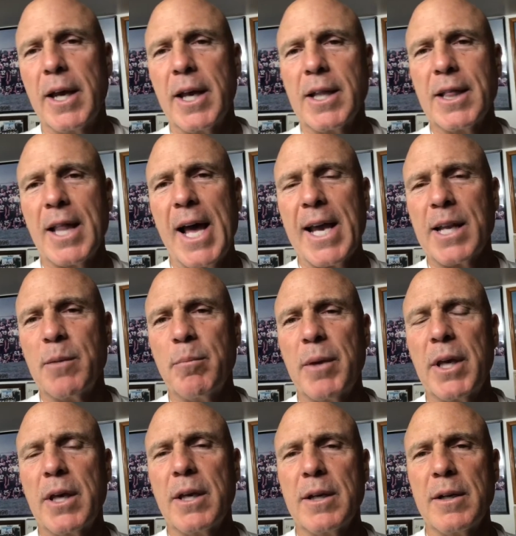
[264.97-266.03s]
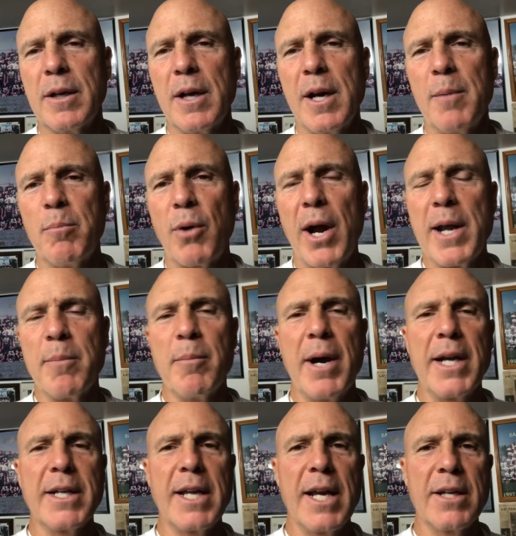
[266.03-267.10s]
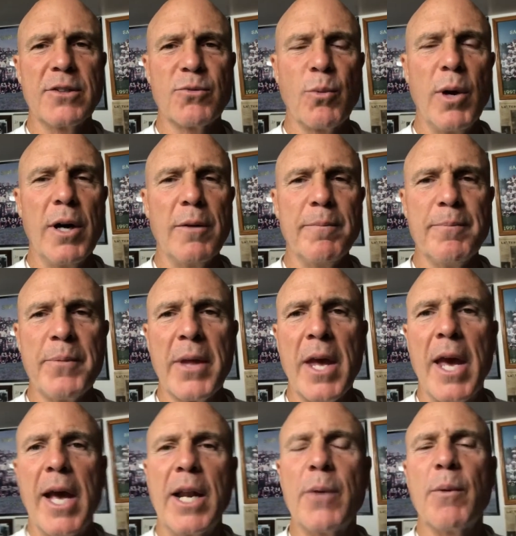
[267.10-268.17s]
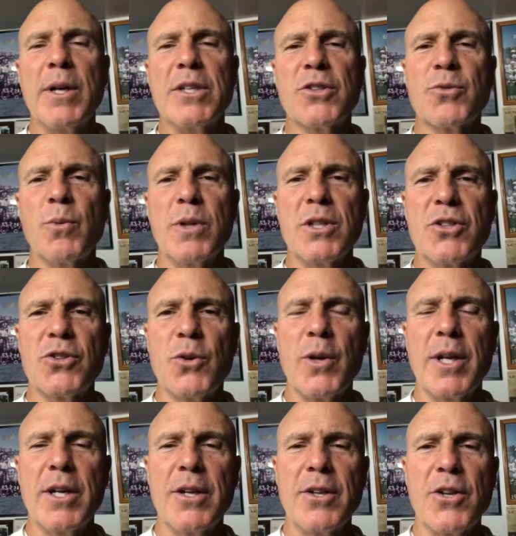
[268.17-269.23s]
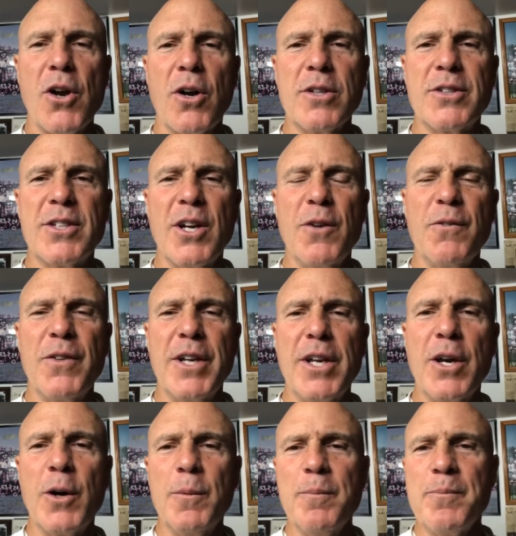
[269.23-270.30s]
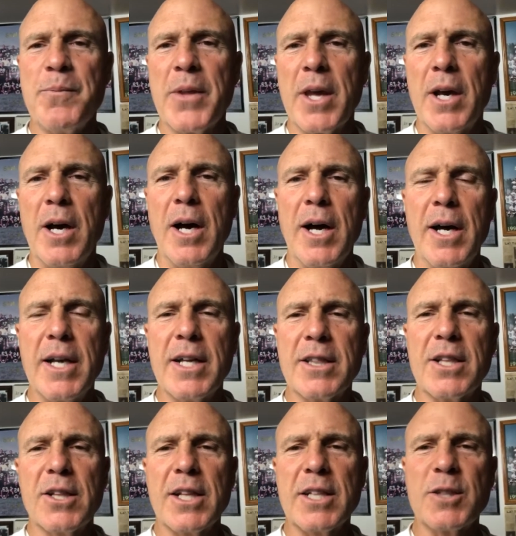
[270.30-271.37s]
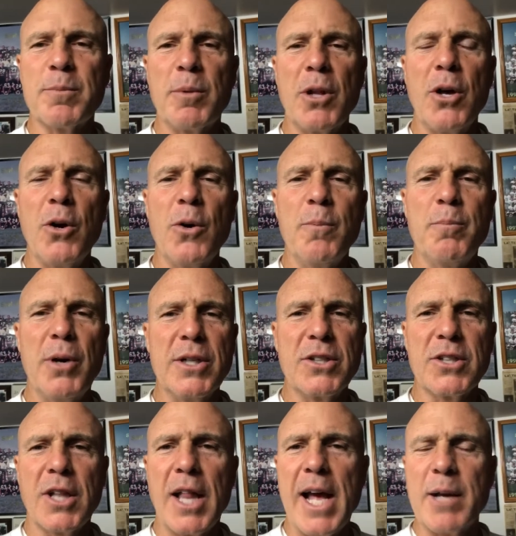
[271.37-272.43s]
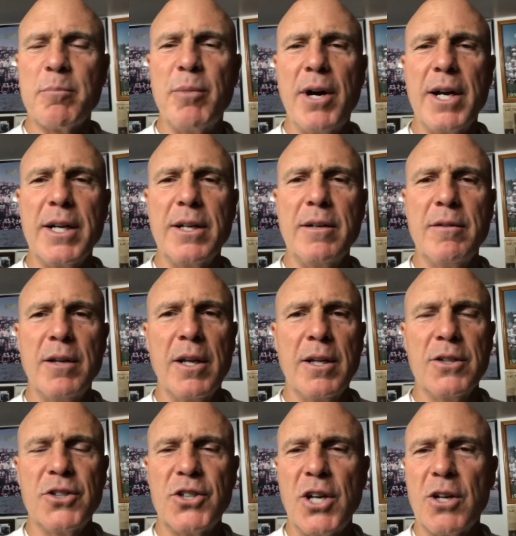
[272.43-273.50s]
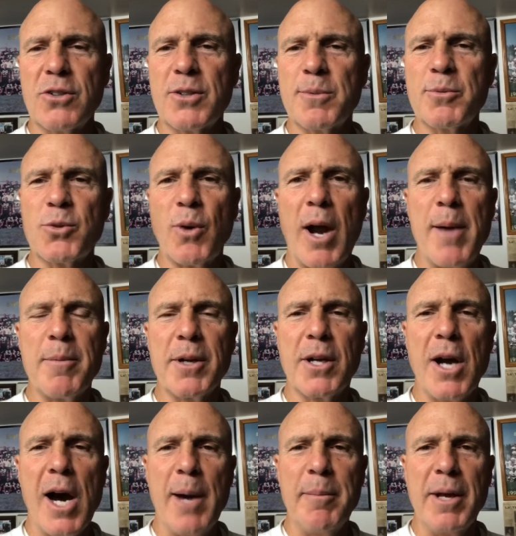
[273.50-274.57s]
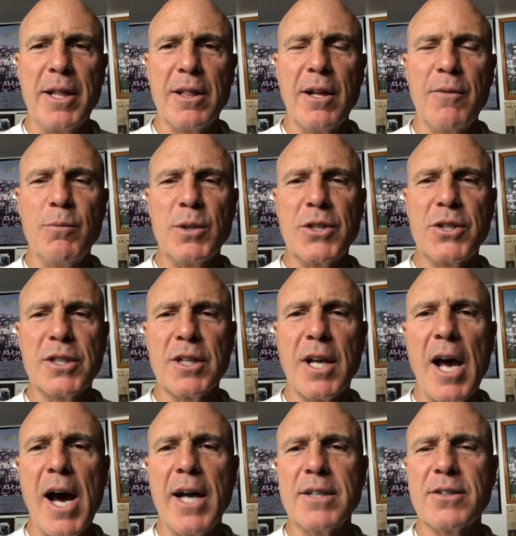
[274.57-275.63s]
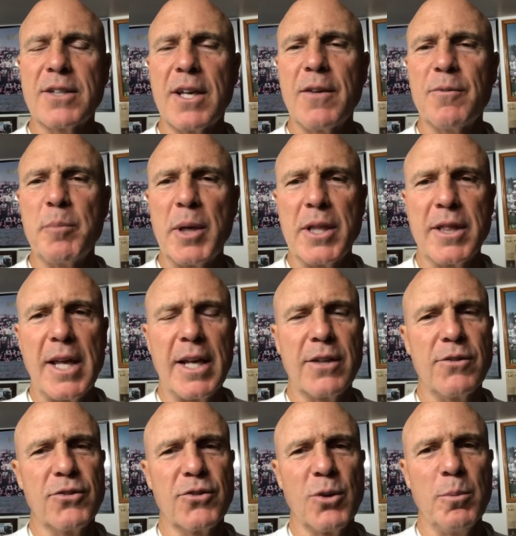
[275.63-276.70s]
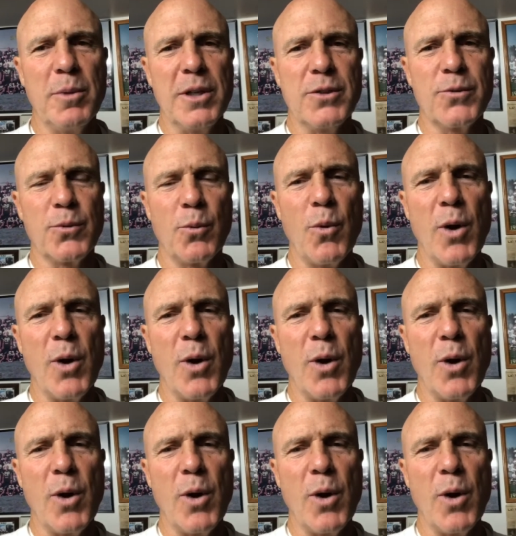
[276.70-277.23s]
enlighten me, and brighten my day as well. Anyway, just wanted to show you another yard sale video. Hit the links below, punch the like button, share, subscribe, and comment. Love what you guys give me. Thank you so much for